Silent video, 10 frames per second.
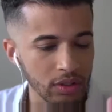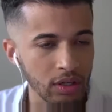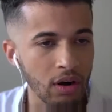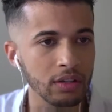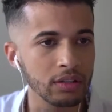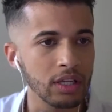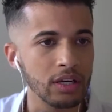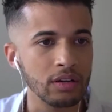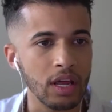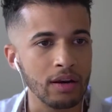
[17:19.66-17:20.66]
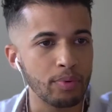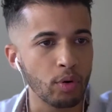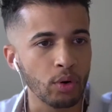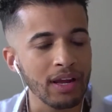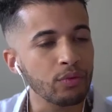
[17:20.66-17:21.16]
the garden and
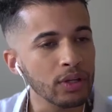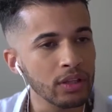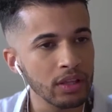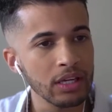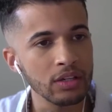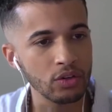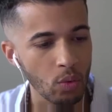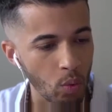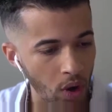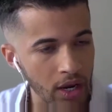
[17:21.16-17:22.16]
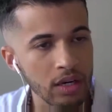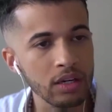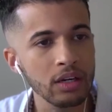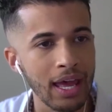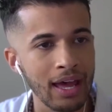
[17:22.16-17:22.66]
poured everything into
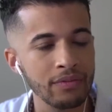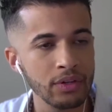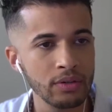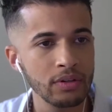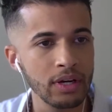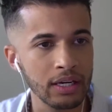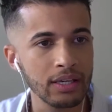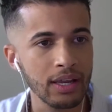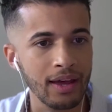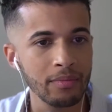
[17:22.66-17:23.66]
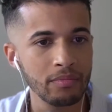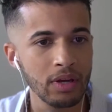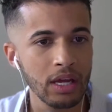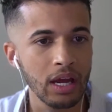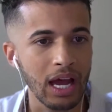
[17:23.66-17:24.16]
one avenue at a time,
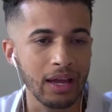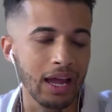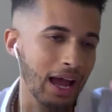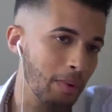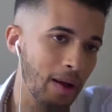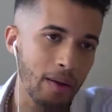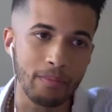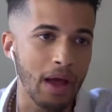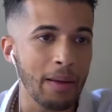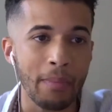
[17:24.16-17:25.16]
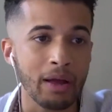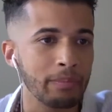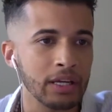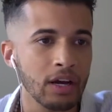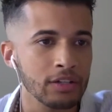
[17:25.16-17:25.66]
I might
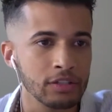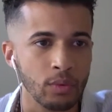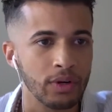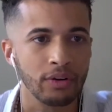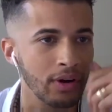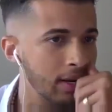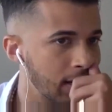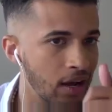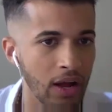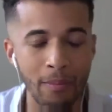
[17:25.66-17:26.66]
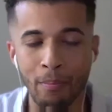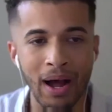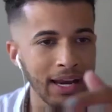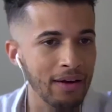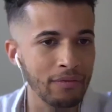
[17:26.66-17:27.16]
be an Oscar winner right now. I
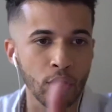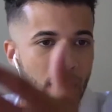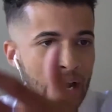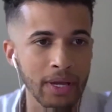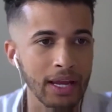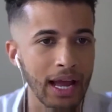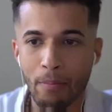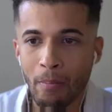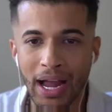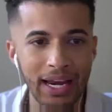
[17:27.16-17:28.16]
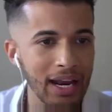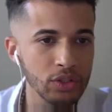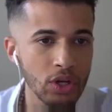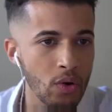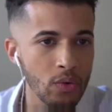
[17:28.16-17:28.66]
might have a Grammy. I might have a
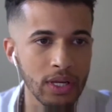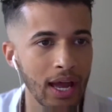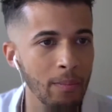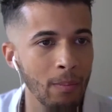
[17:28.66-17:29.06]
Tony. I